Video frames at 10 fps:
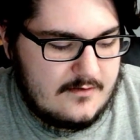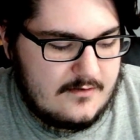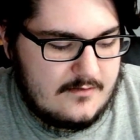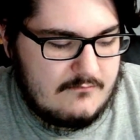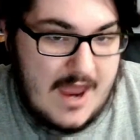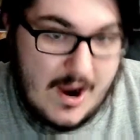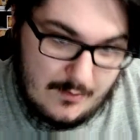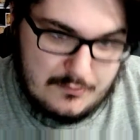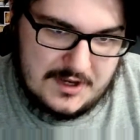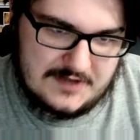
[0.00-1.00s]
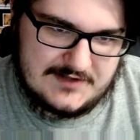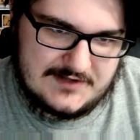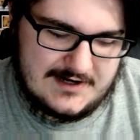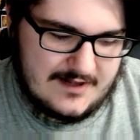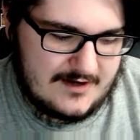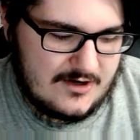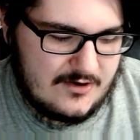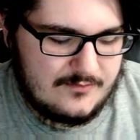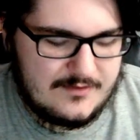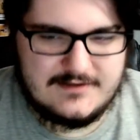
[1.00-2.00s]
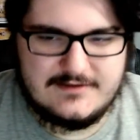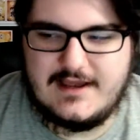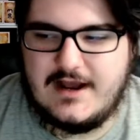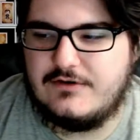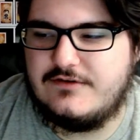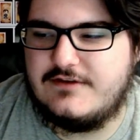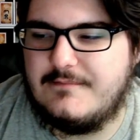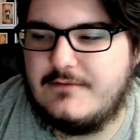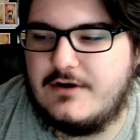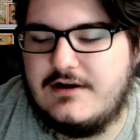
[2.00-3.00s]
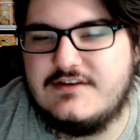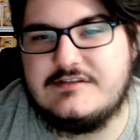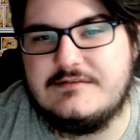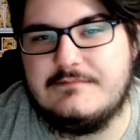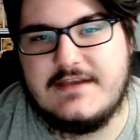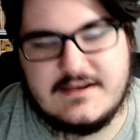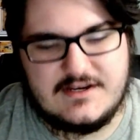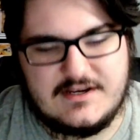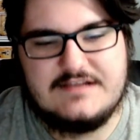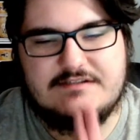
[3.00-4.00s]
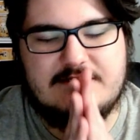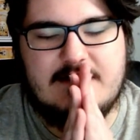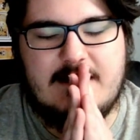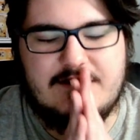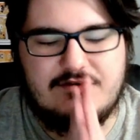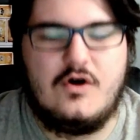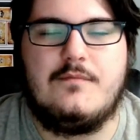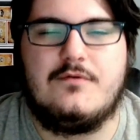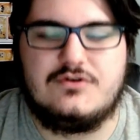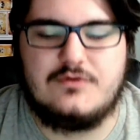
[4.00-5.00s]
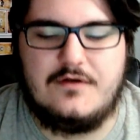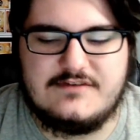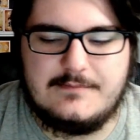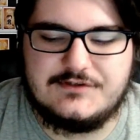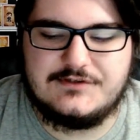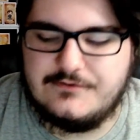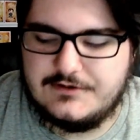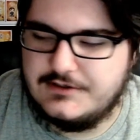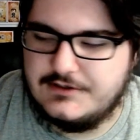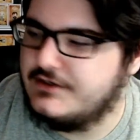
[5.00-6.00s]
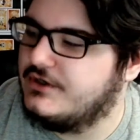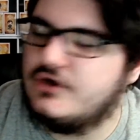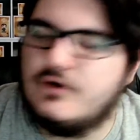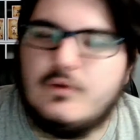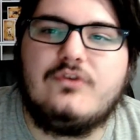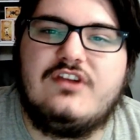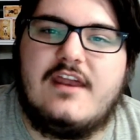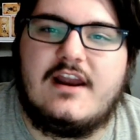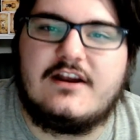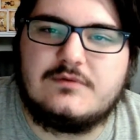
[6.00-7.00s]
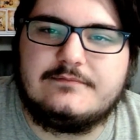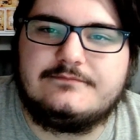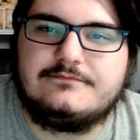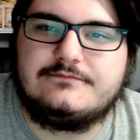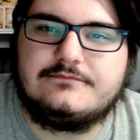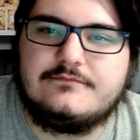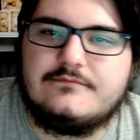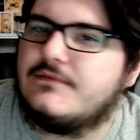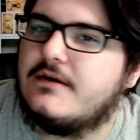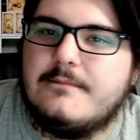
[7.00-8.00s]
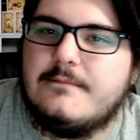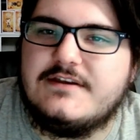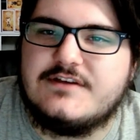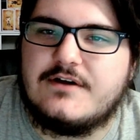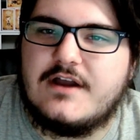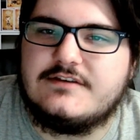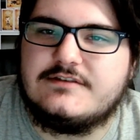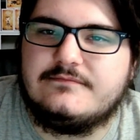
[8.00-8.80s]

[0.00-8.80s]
now I'm pretty excited now that I know that how good the Umbreon is. But yes, guys, I do hope you enjoy this episode. We'll see you in the next one. Peace out, guys.